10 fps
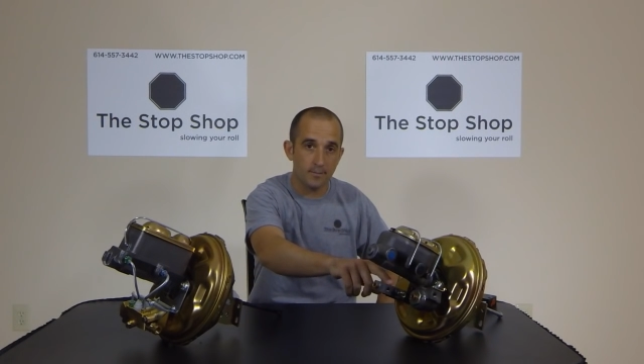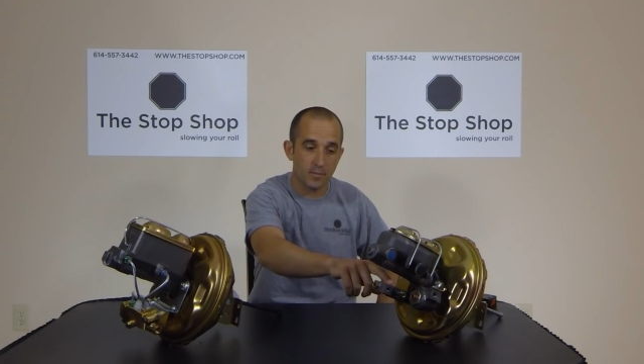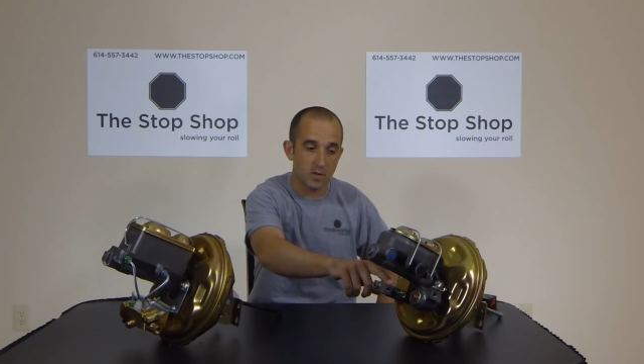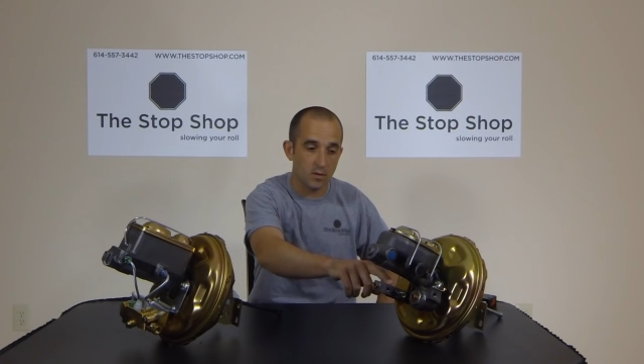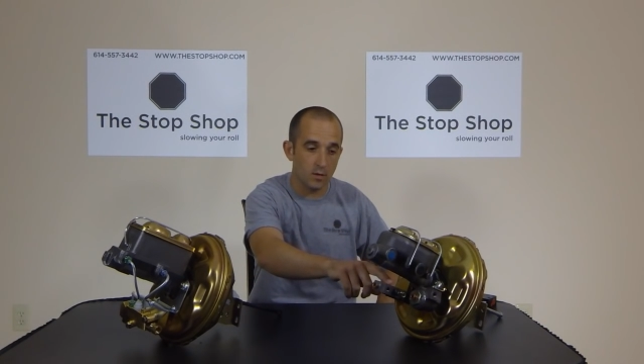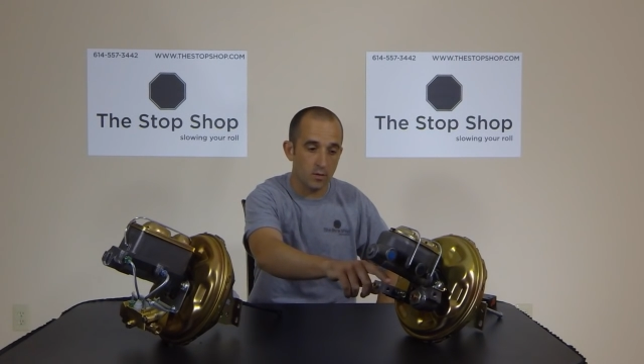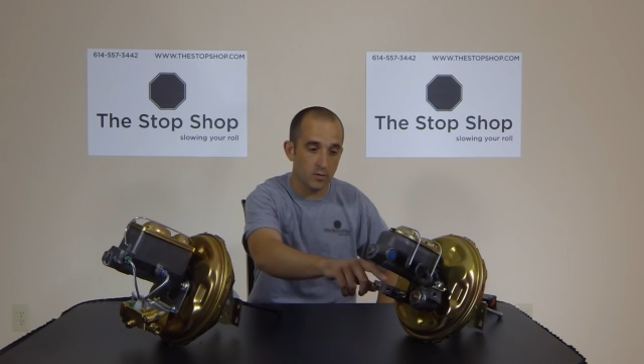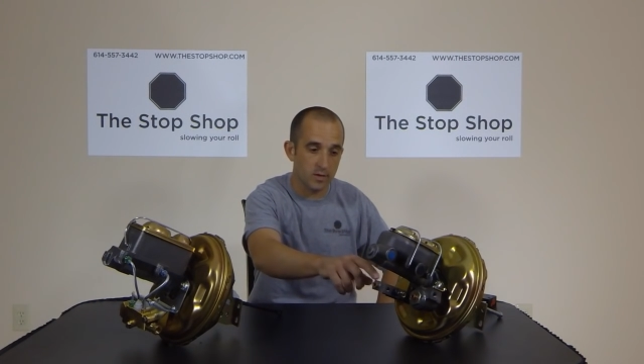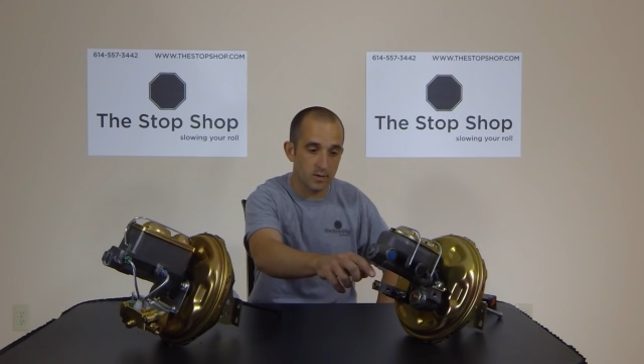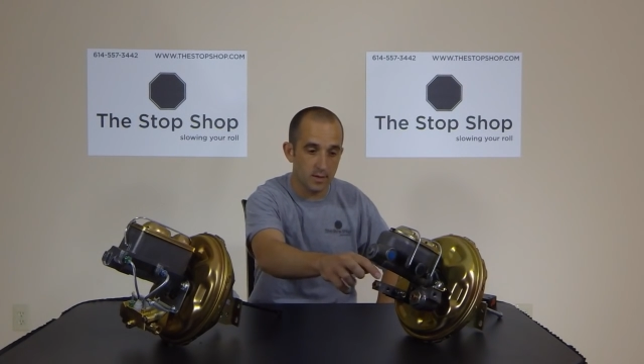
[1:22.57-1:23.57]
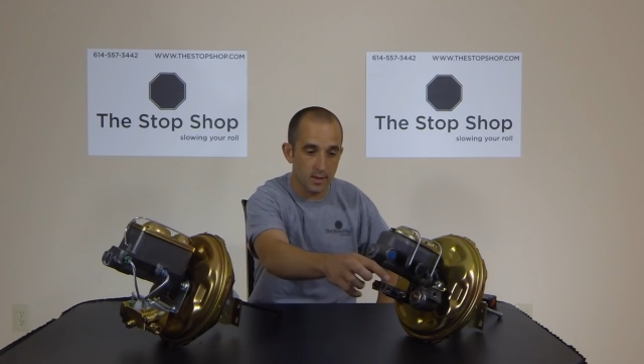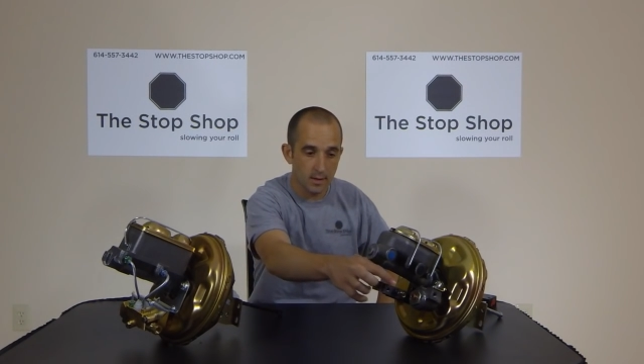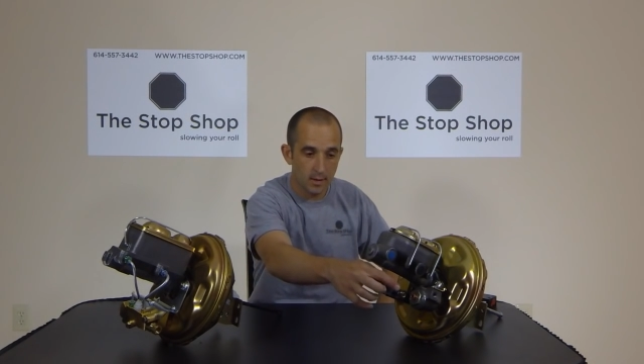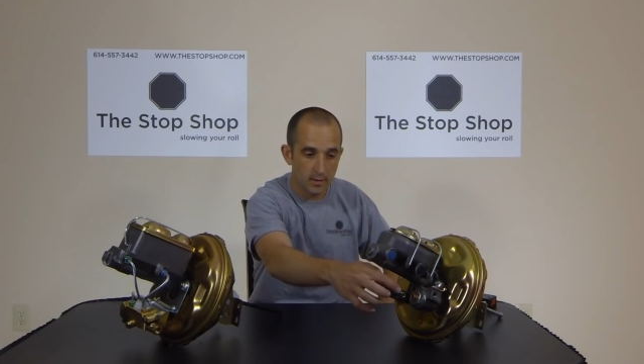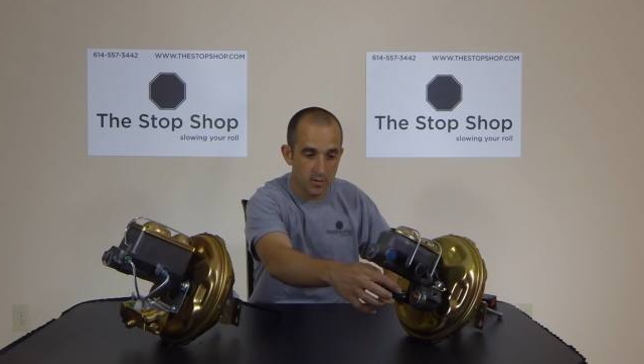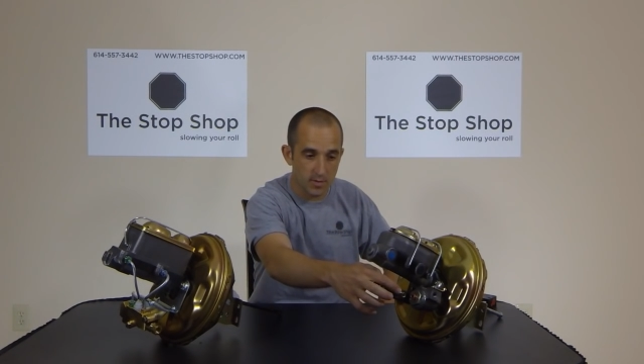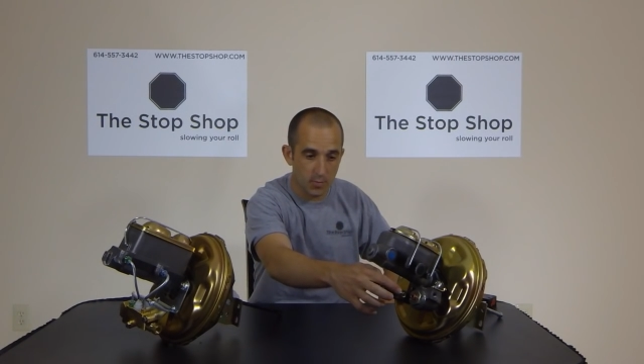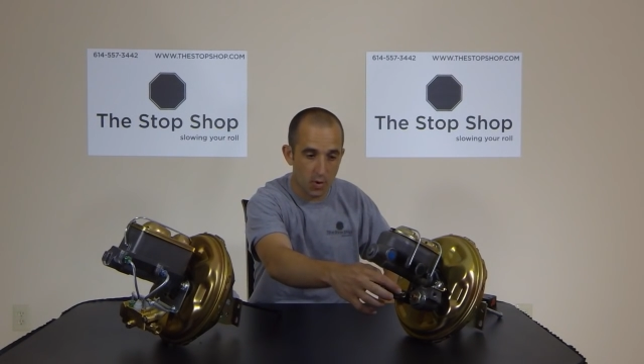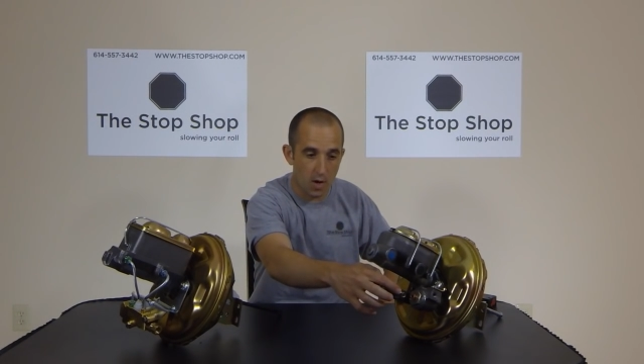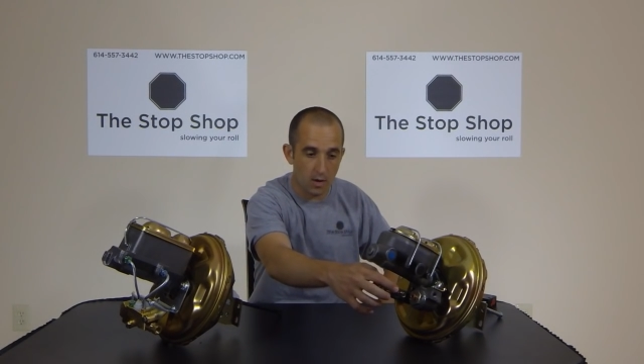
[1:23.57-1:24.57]
So you'll see that there's a
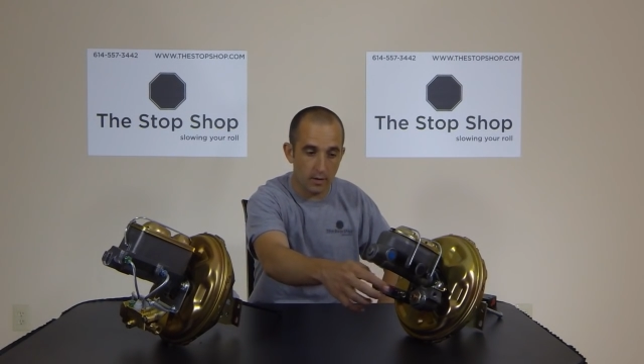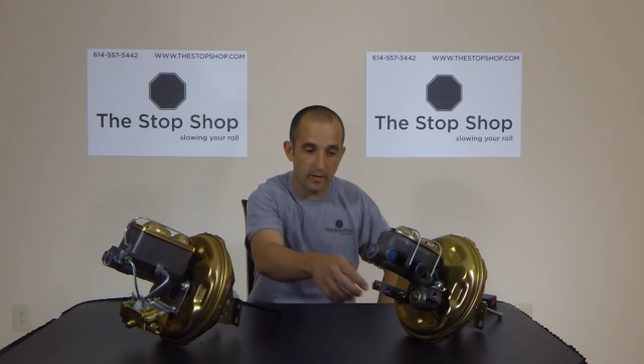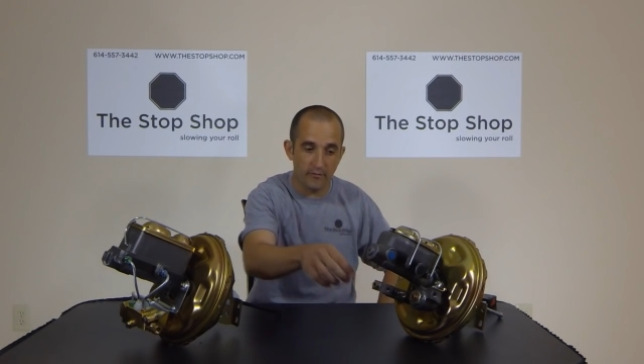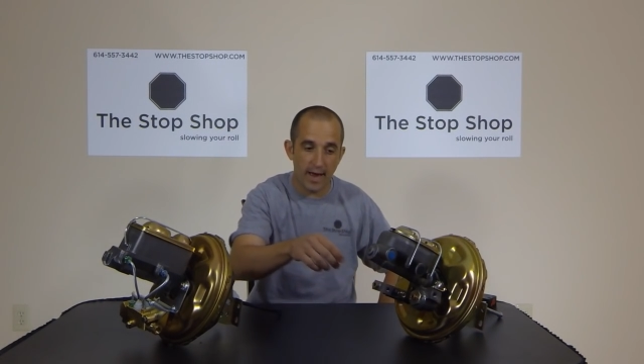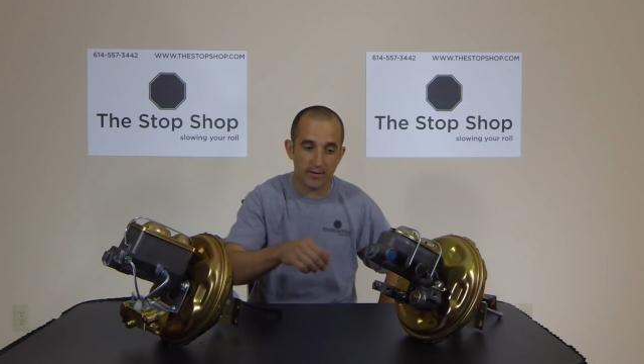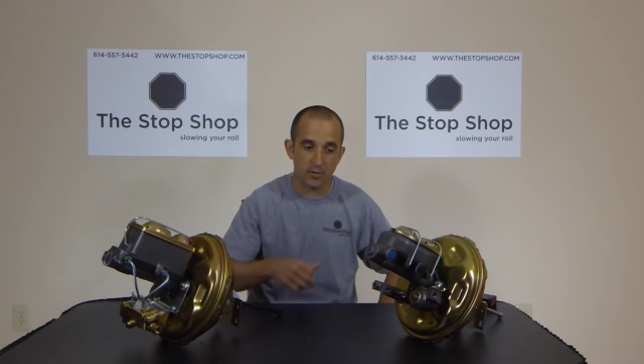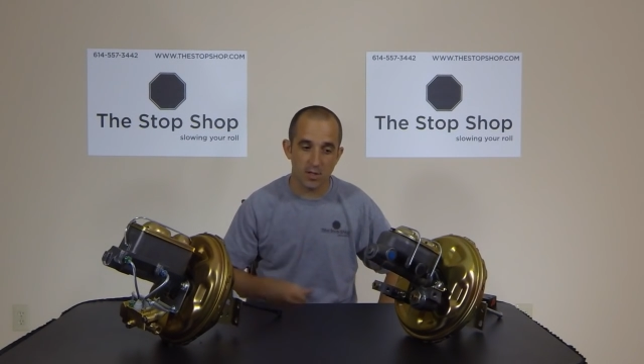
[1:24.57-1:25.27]
prong on the factory